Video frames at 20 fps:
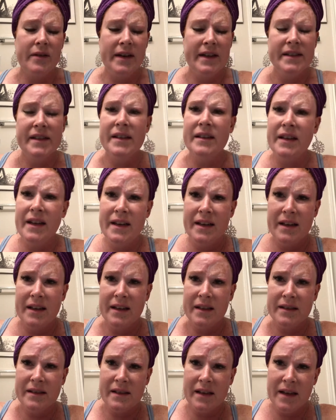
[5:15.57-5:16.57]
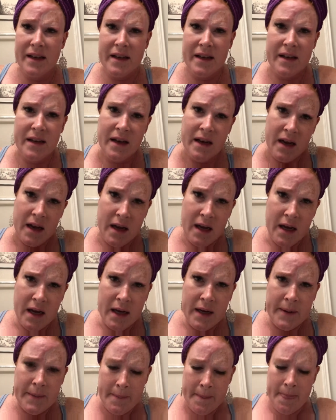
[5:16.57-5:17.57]
crazy lady that's like,
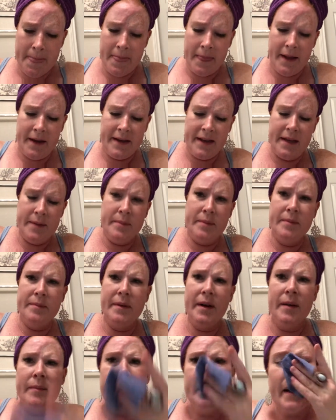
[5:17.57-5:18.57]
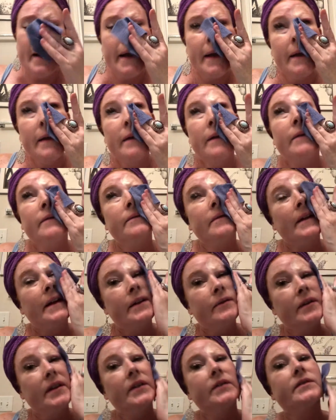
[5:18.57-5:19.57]
I keep a bucket of
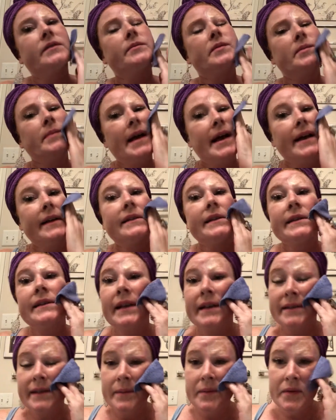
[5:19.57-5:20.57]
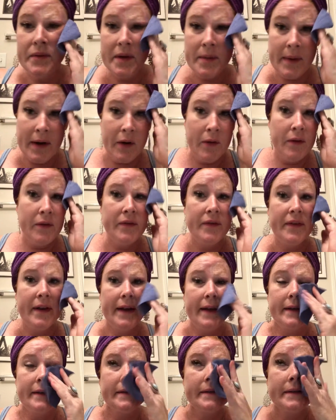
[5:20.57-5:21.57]
like reusable bags, and yes, I'm doing my whole
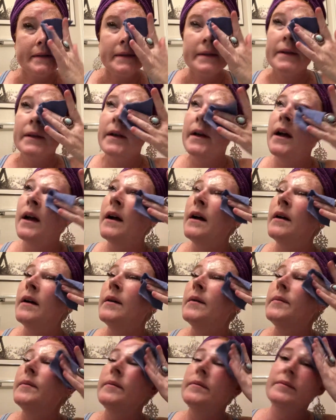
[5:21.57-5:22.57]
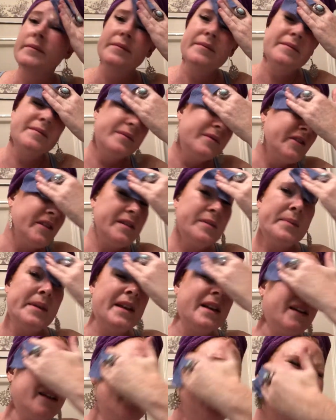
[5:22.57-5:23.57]
face, just
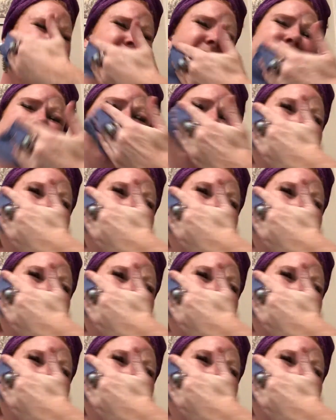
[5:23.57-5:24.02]
because